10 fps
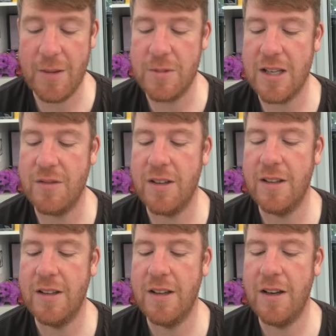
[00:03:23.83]
even,
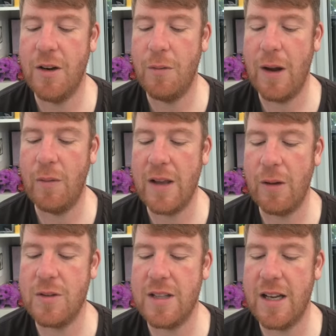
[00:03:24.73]
around the
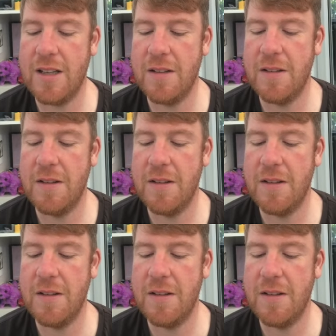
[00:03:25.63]
outside.